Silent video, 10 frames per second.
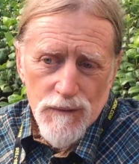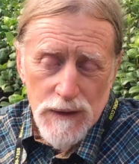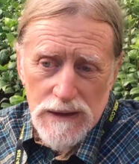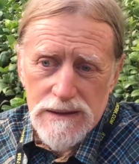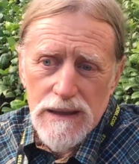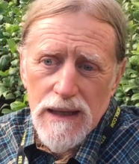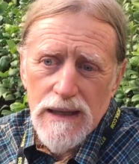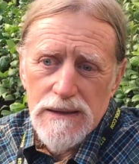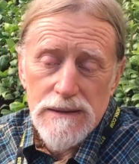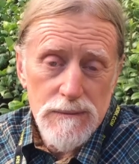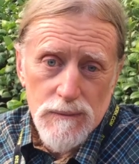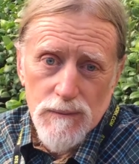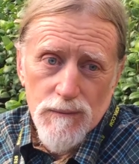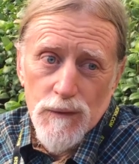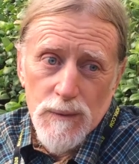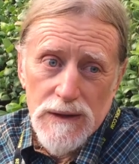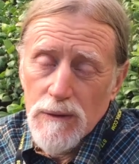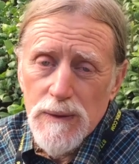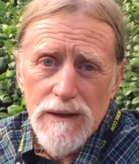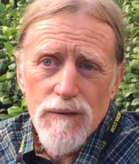fungicides,
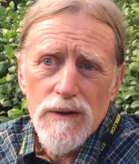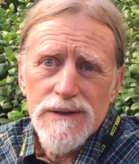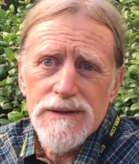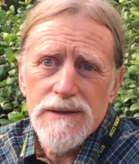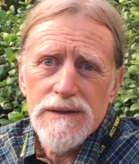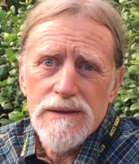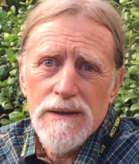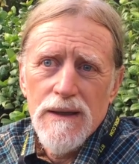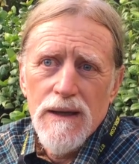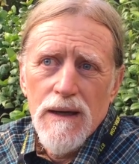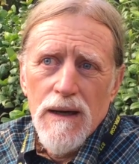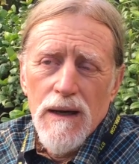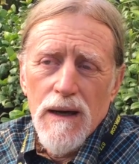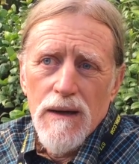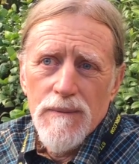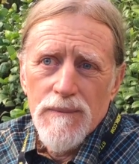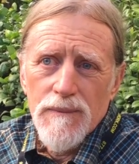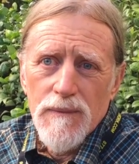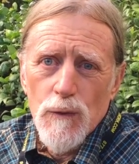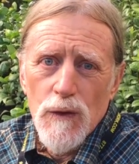fumadil bee for instance,
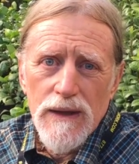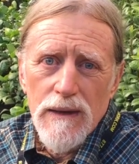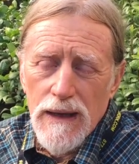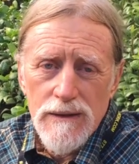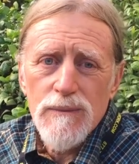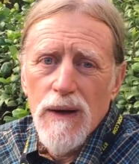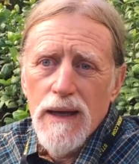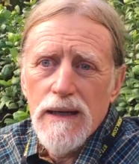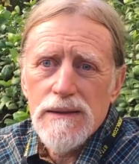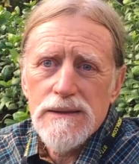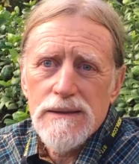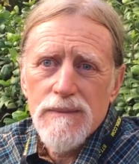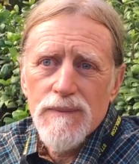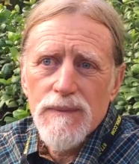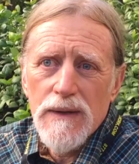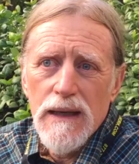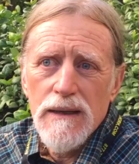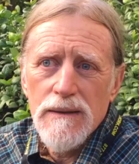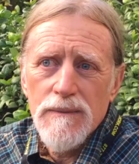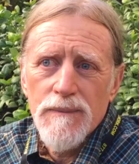without antibiotics,
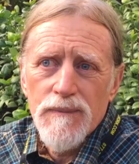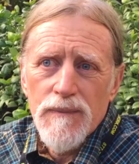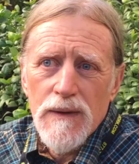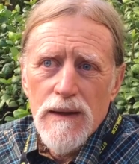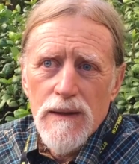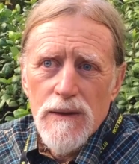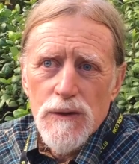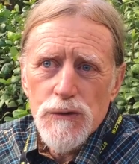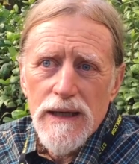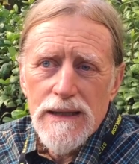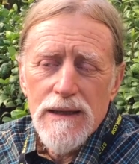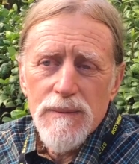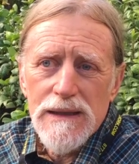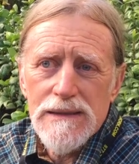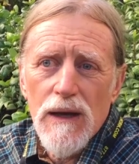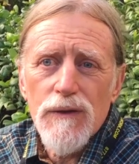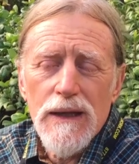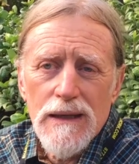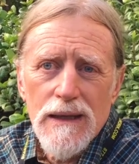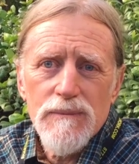and try to keep bees
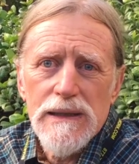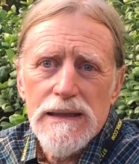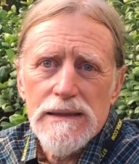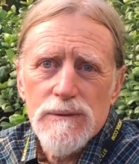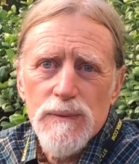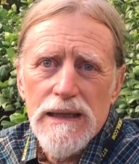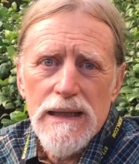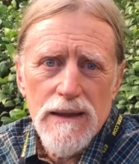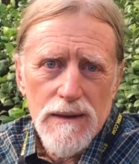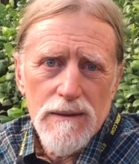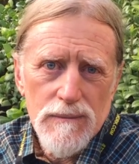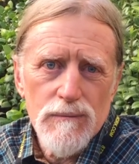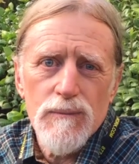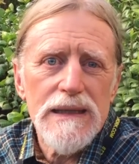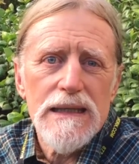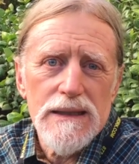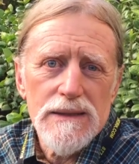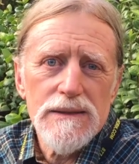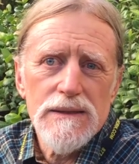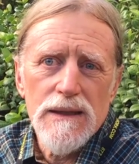healthy and let bees be
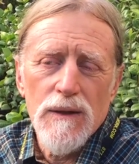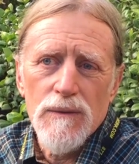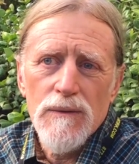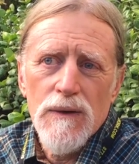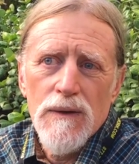bees, you know.